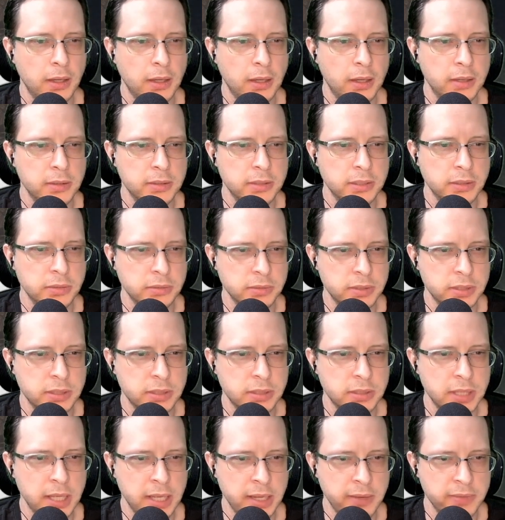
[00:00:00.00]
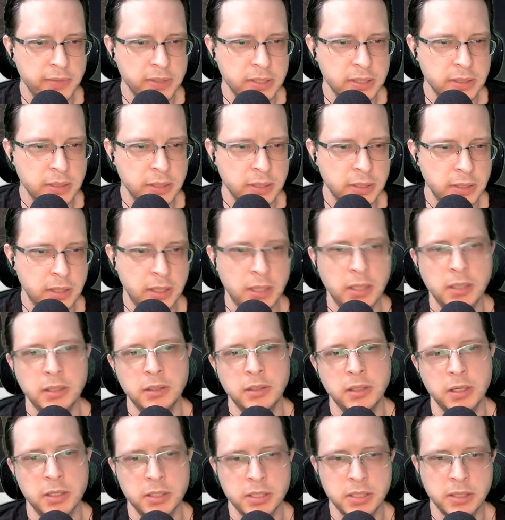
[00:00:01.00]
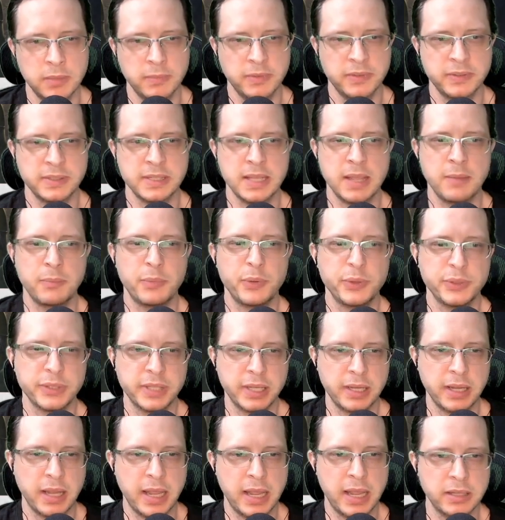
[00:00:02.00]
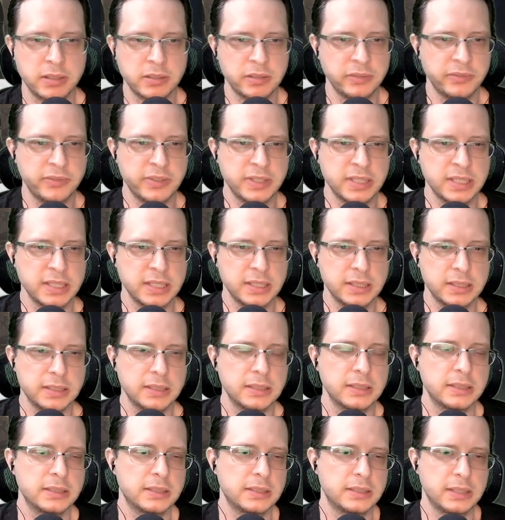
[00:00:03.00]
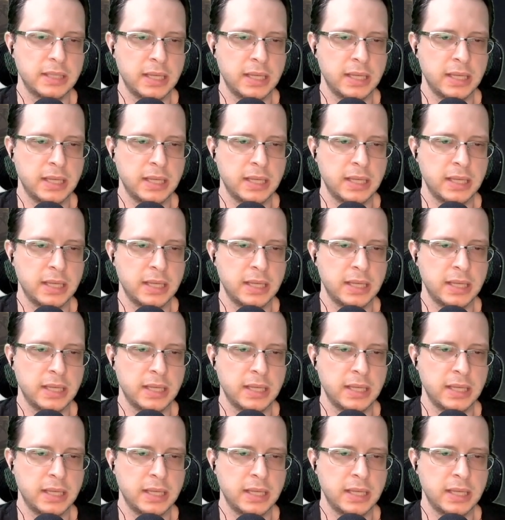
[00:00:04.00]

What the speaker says: So they give us a large number of examples like astrophysics,